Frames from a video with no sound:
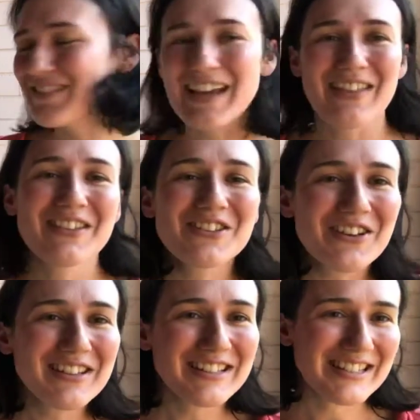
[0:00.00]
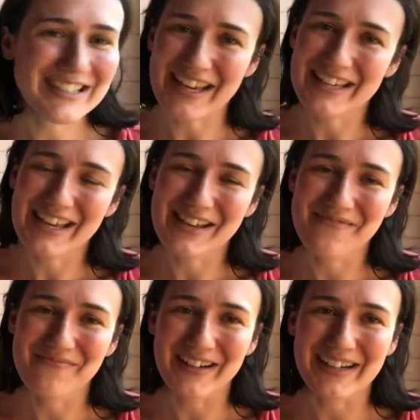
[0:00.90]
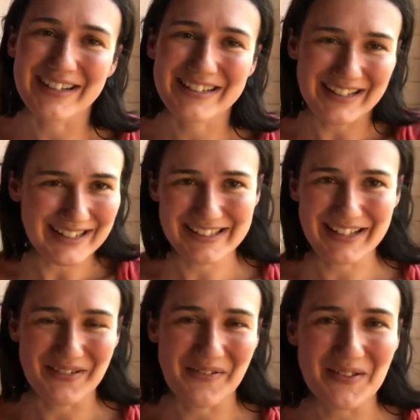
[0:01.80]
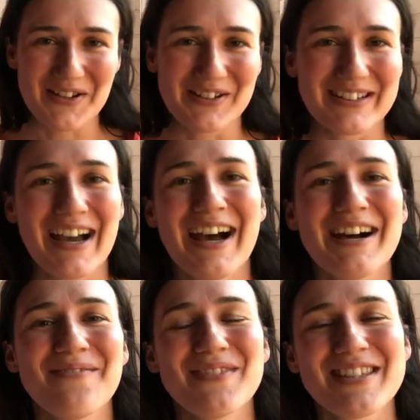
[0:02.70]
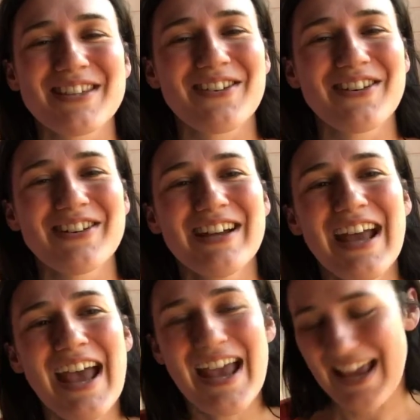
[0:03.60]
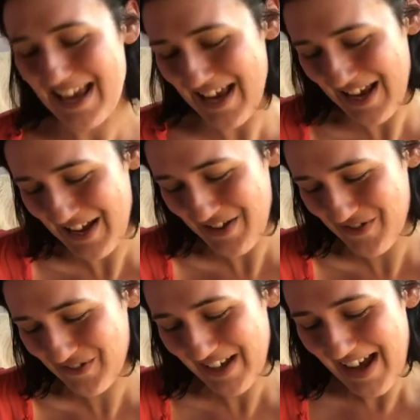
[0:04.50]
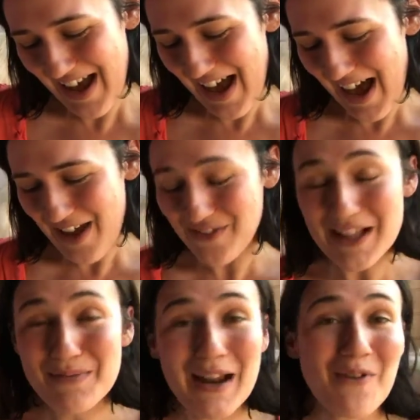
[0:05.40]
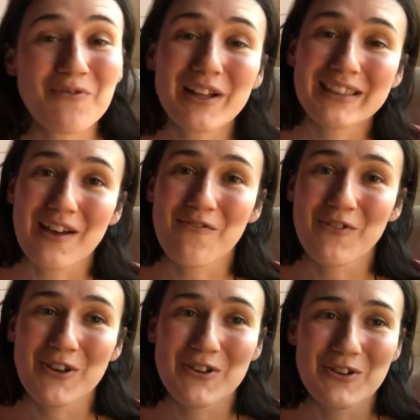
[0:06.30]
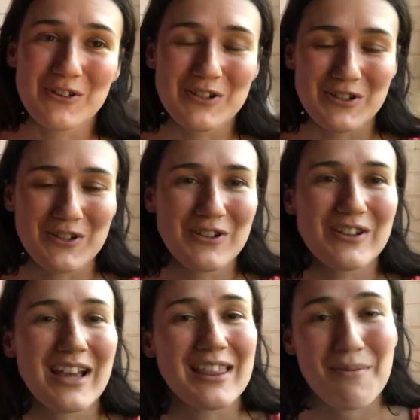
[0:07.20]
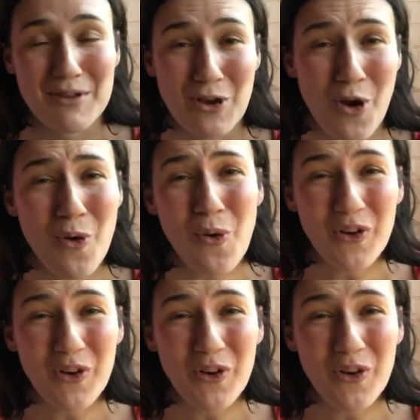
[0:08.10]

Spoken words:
Taking the toddler to daycare, but can't get away from the dog. So if that's been helpful, I'd love for you to let me know.